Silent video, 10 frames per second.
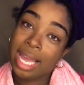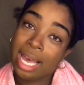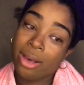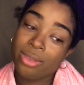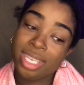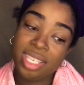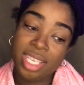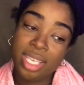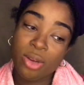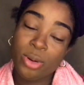Now this
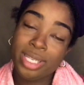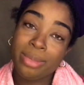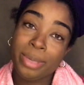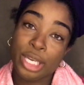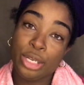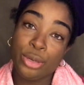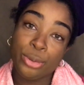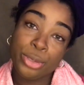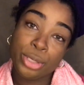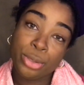isn't going to be a
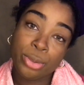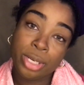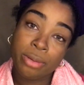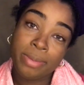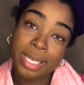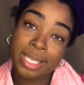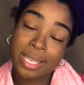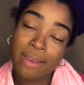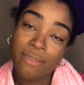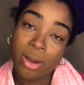new tutorial
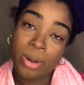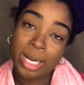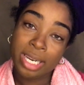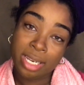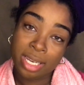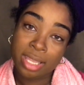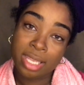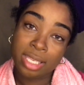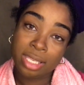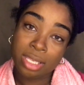because I've already done
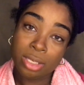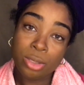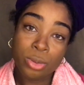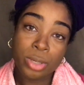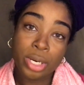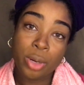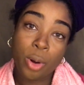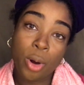this tutorial